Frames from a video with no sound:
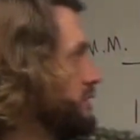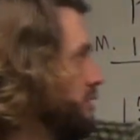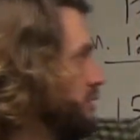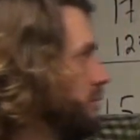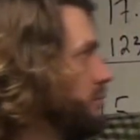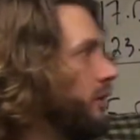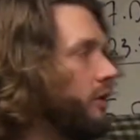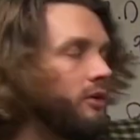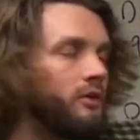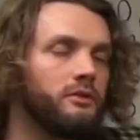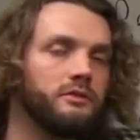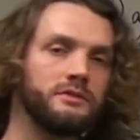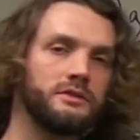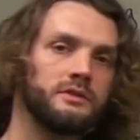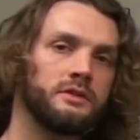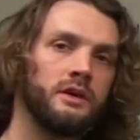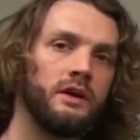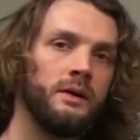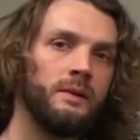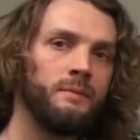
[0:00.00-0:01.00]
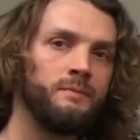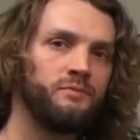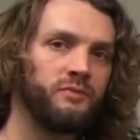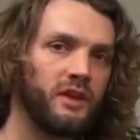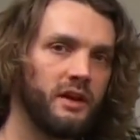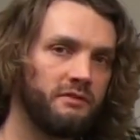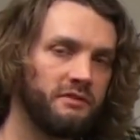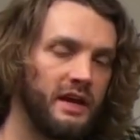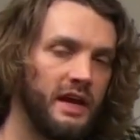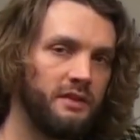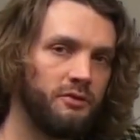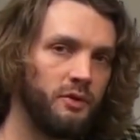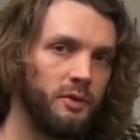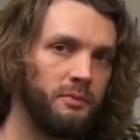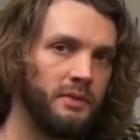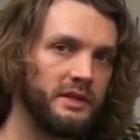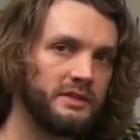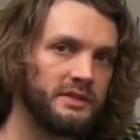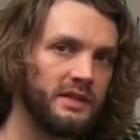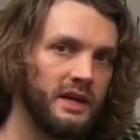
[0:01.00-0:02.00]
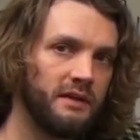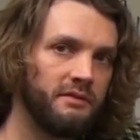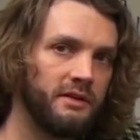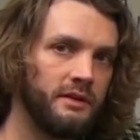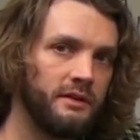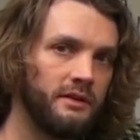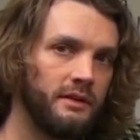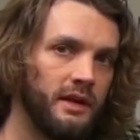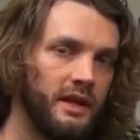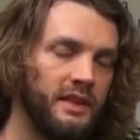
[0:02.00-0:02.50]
to moles of K3P7,